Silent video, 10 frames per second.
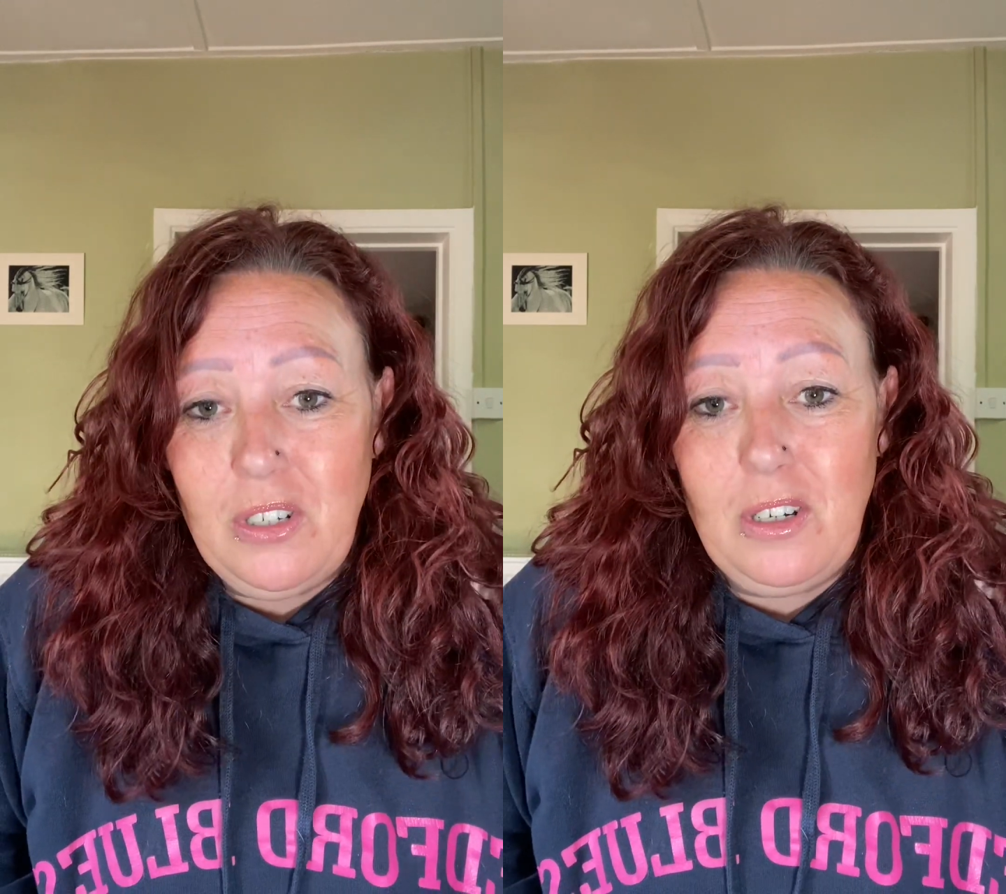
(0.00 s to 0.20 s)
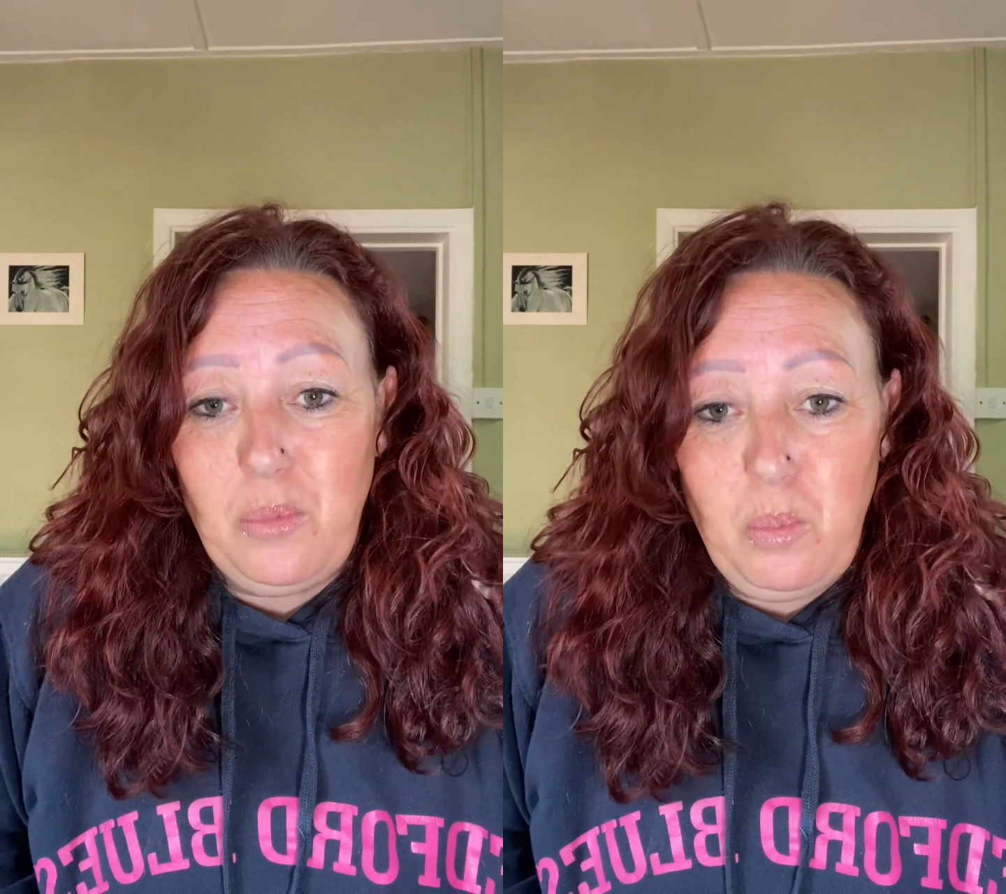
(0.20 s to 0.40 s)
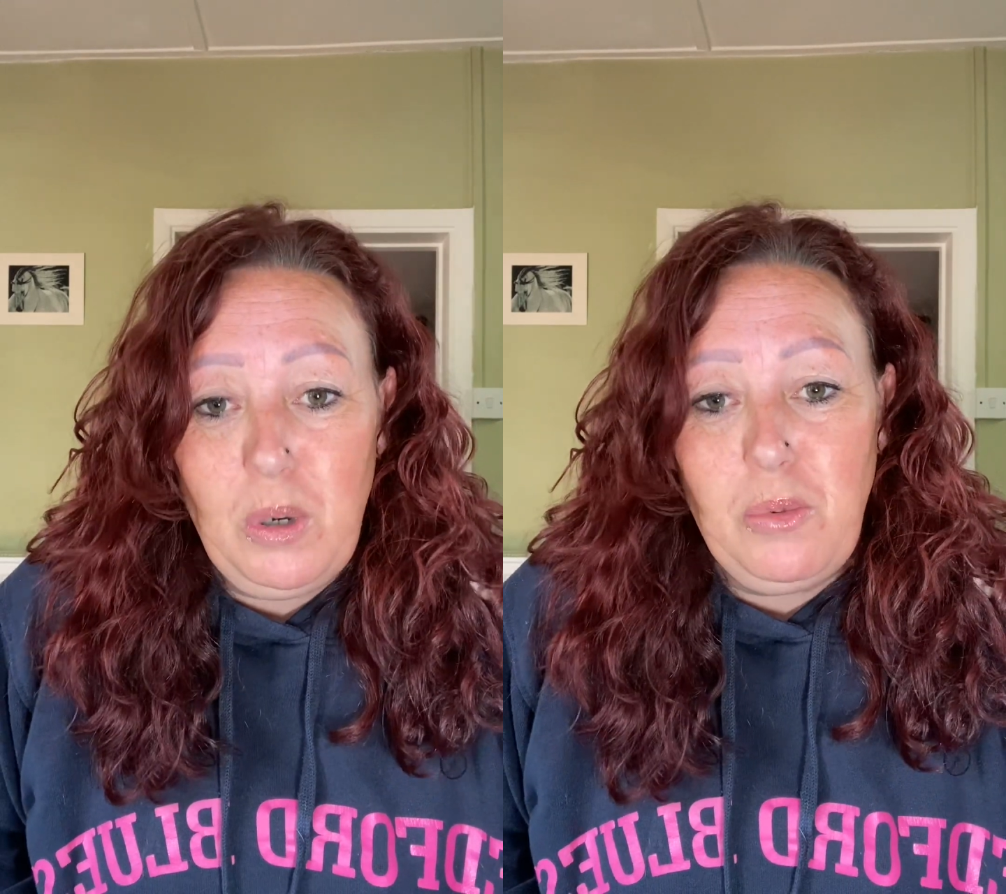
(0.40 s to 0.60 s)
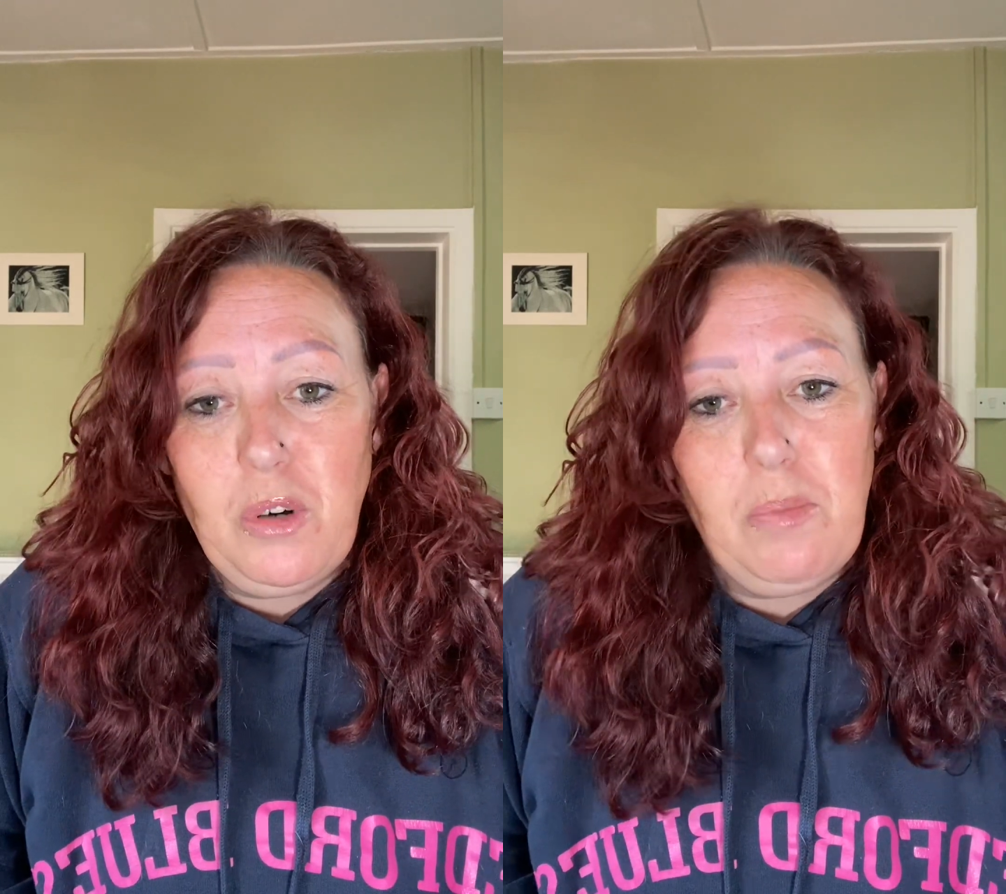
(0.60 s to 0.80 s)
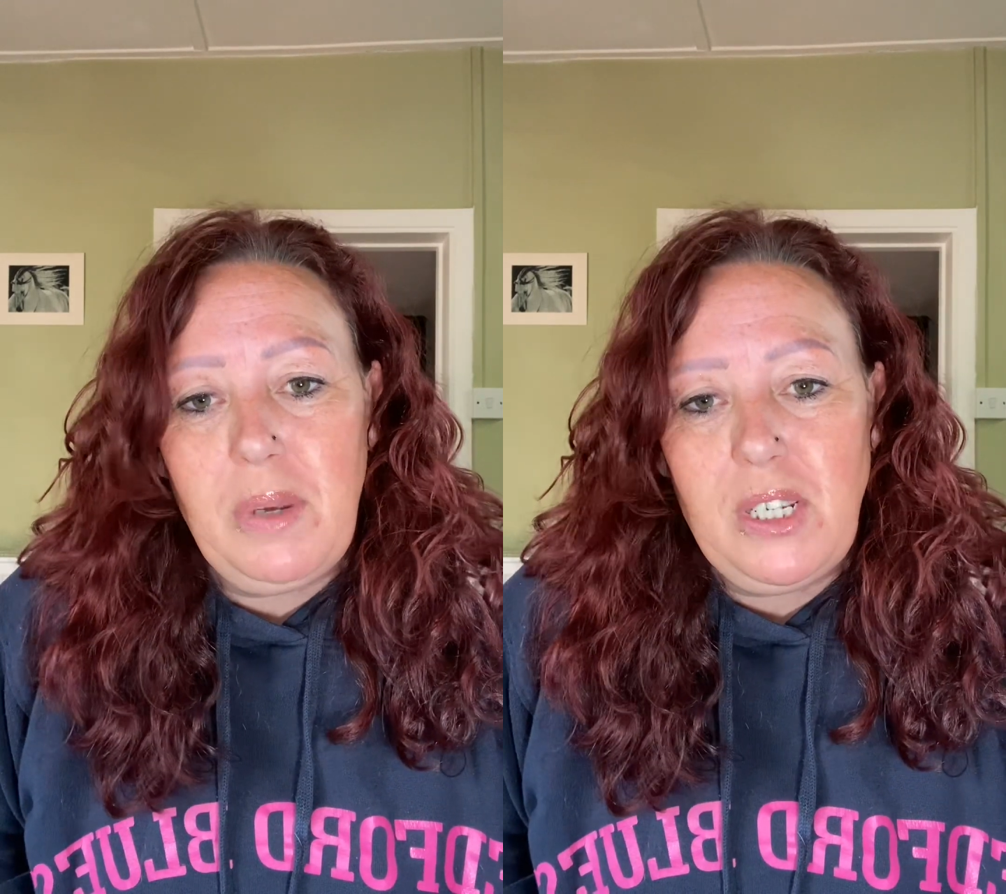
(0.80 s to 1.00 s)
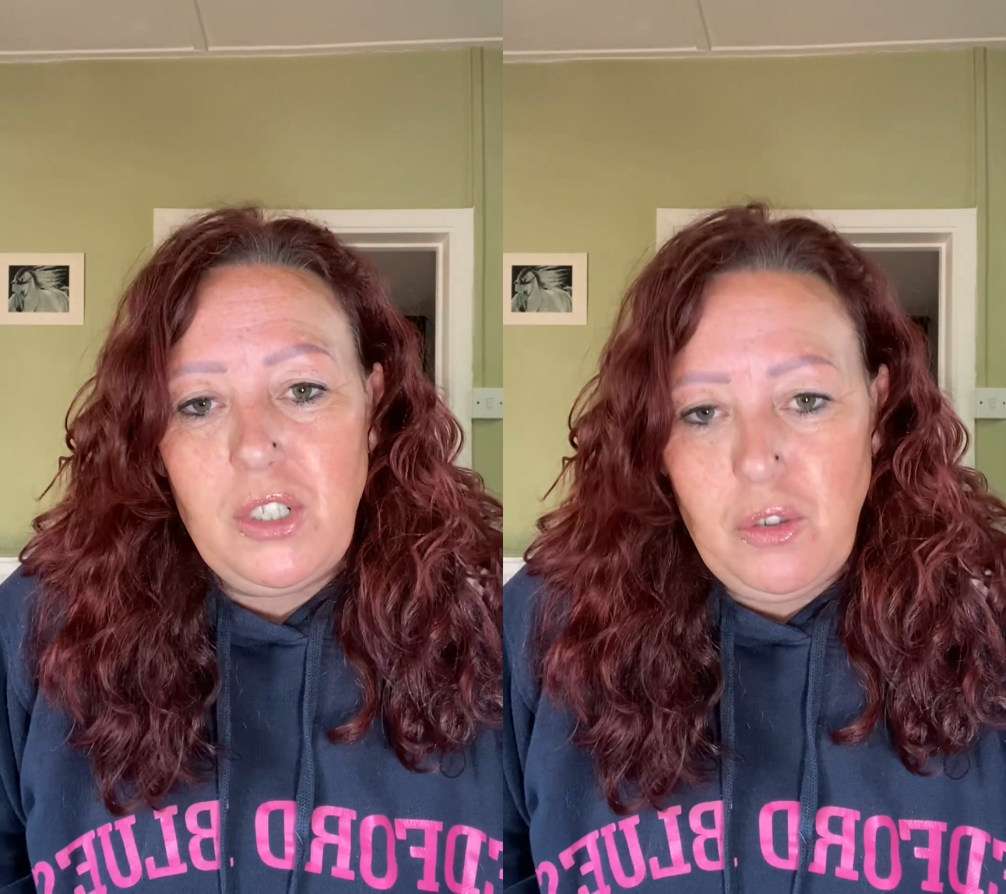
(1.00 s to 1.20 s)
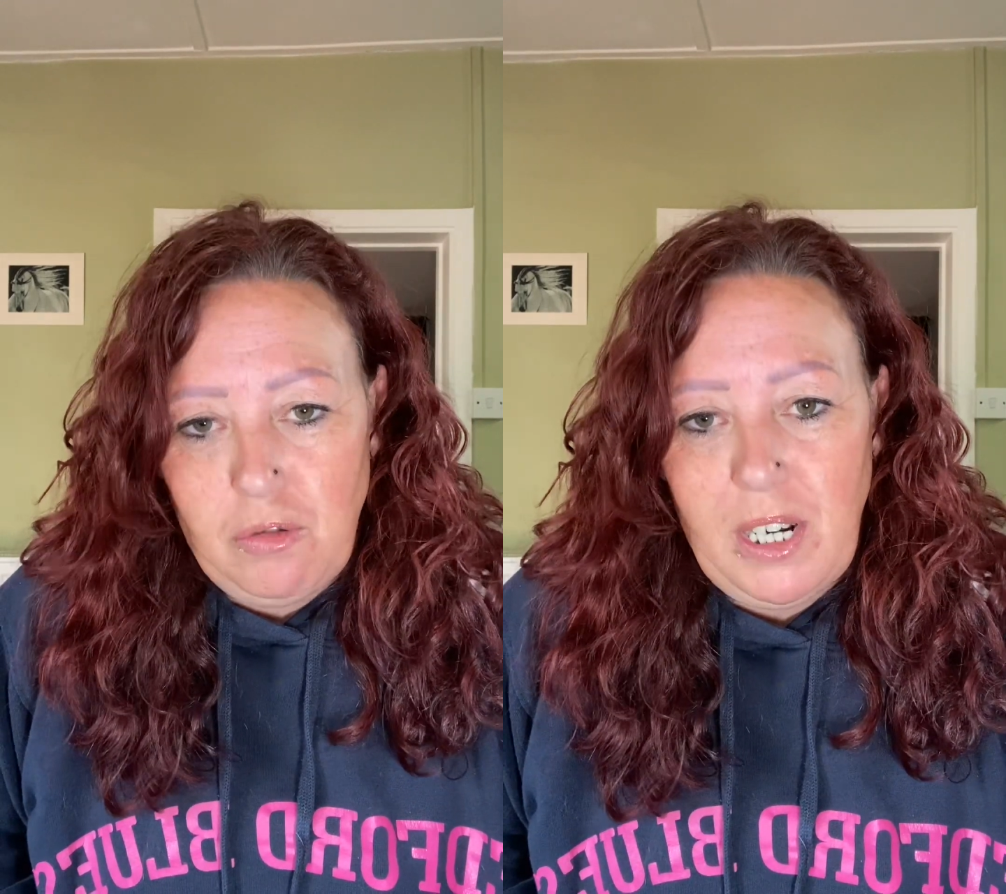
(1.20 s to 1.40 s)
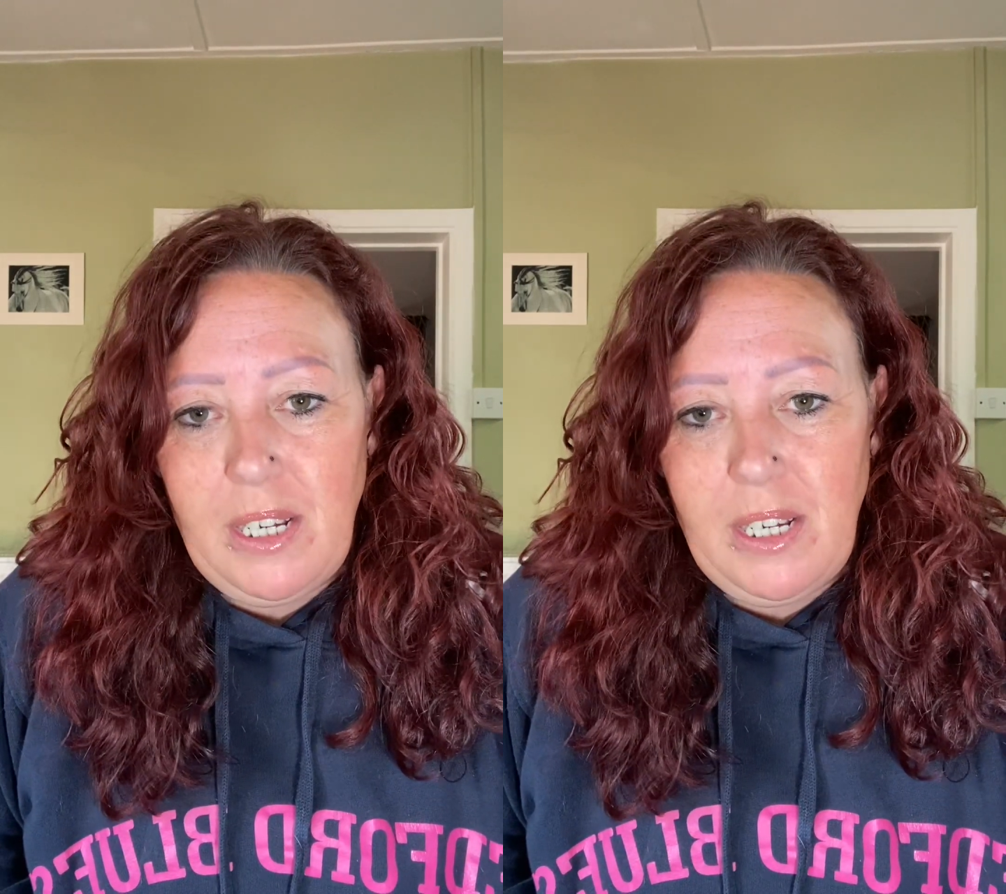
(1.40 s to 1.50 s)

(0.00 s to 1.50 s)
and will not be straight